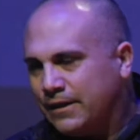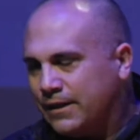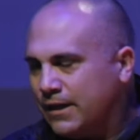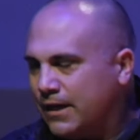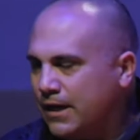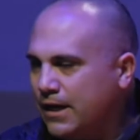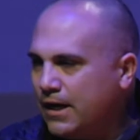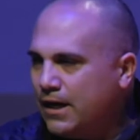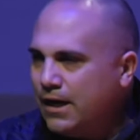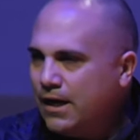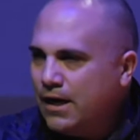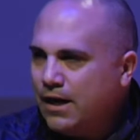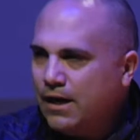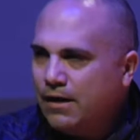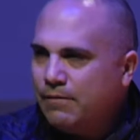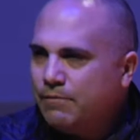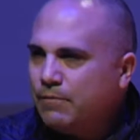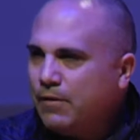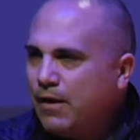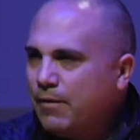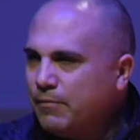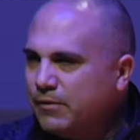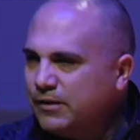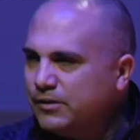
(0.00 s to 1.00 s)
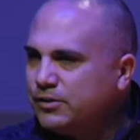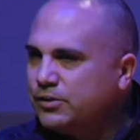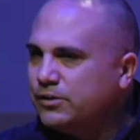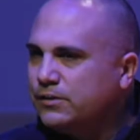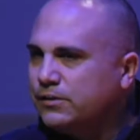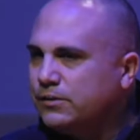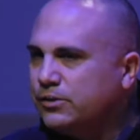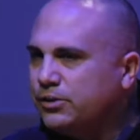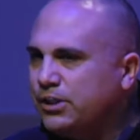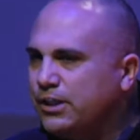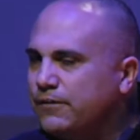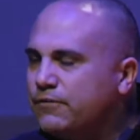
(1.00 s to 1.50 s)
I'm the
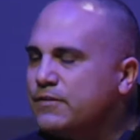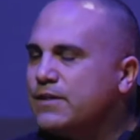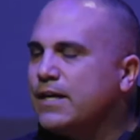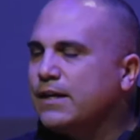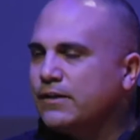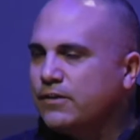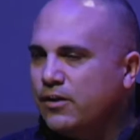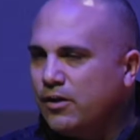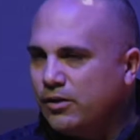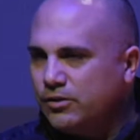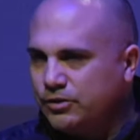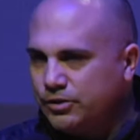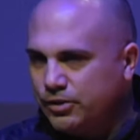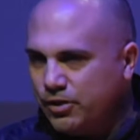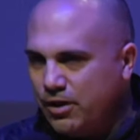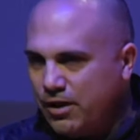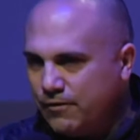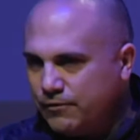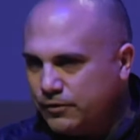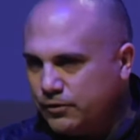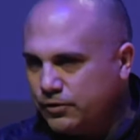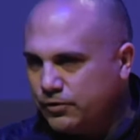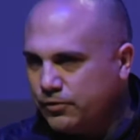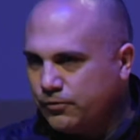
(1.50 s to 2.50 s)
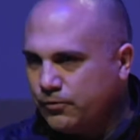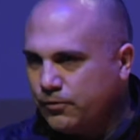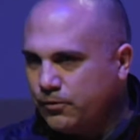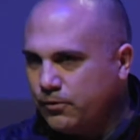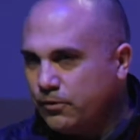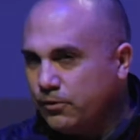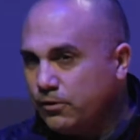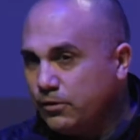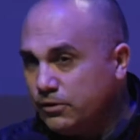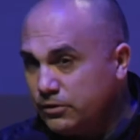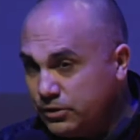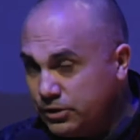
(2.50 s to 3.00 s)
chief technology officer
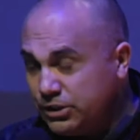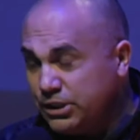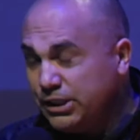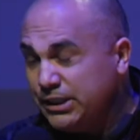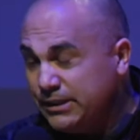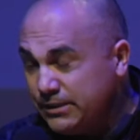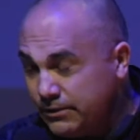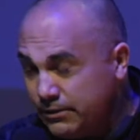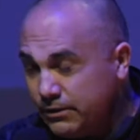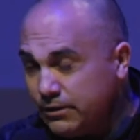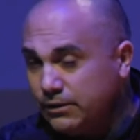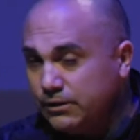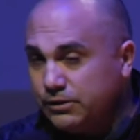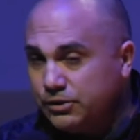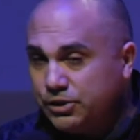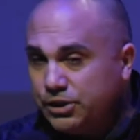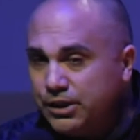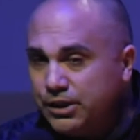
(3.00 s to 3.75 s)
for the